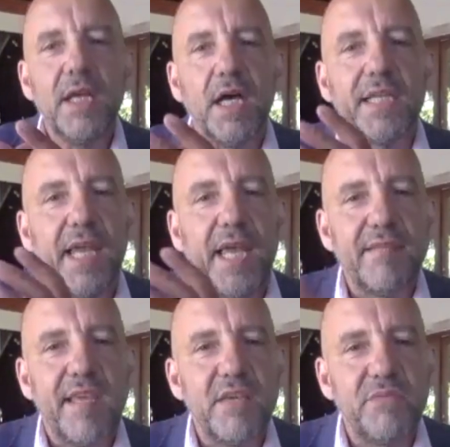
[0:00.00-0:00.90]
And
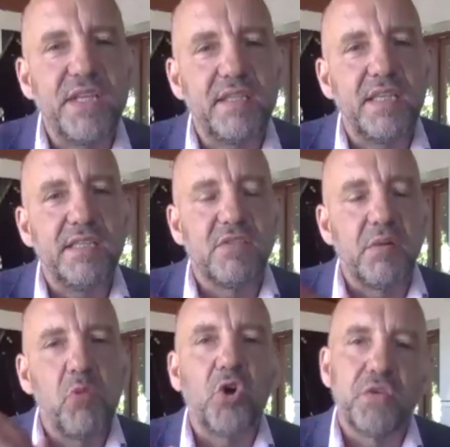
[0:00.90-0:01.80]
David is the
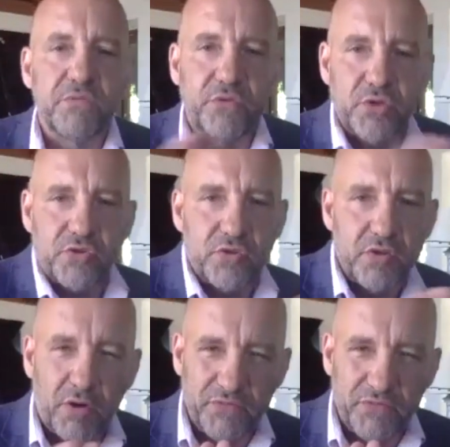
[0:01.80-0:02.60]
modern version of